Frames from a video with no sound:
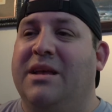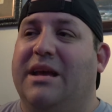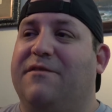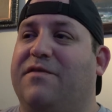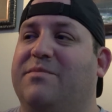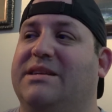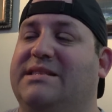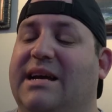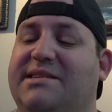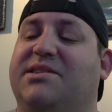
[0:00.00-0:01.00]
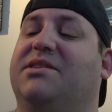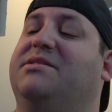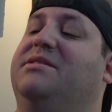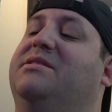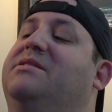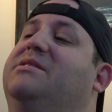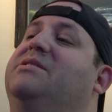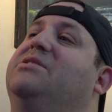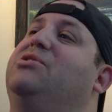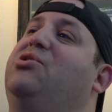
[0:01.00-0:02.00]
And from the desert,
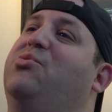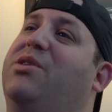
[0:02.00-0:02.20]
you